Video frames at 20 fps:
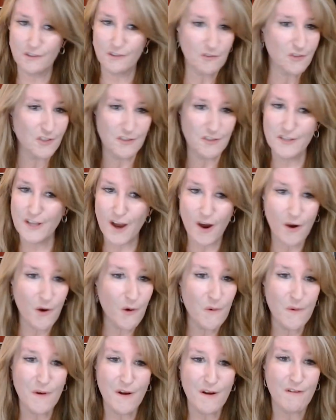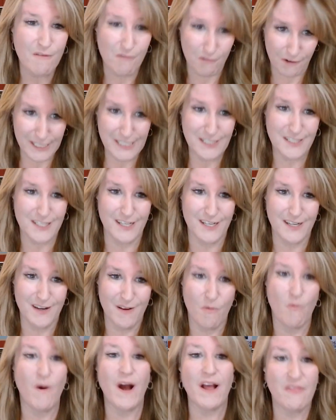there's no reason
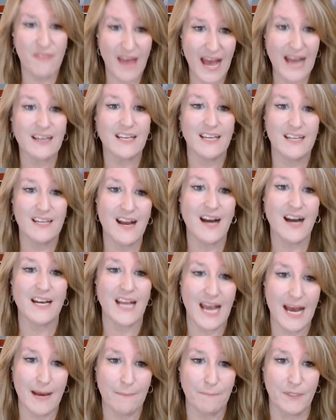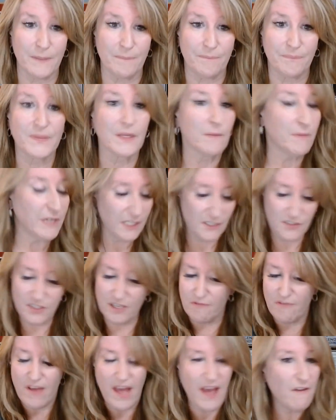why that cannot happen, because
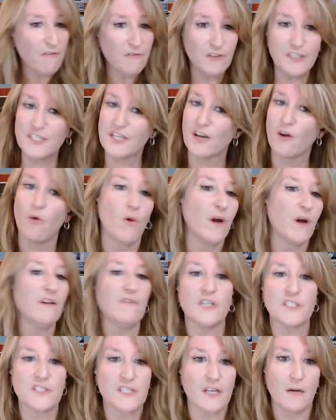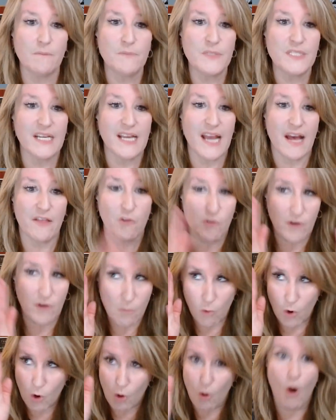if every single one of us comes together
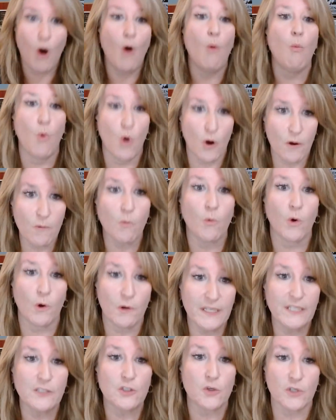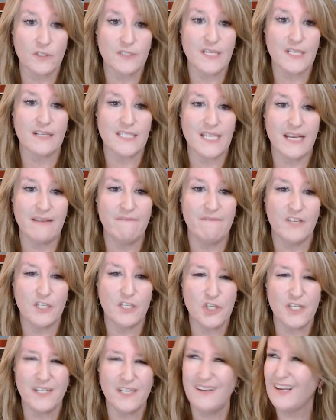and we're all wor working towards that same
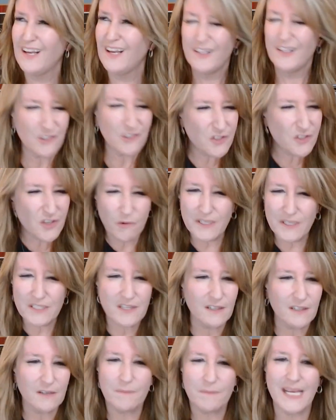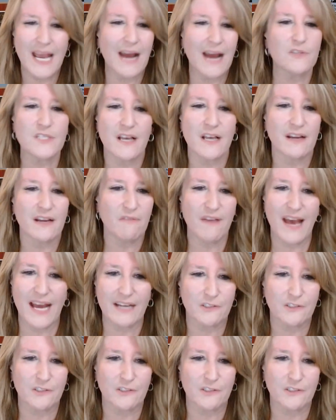vision, there's always going to be outside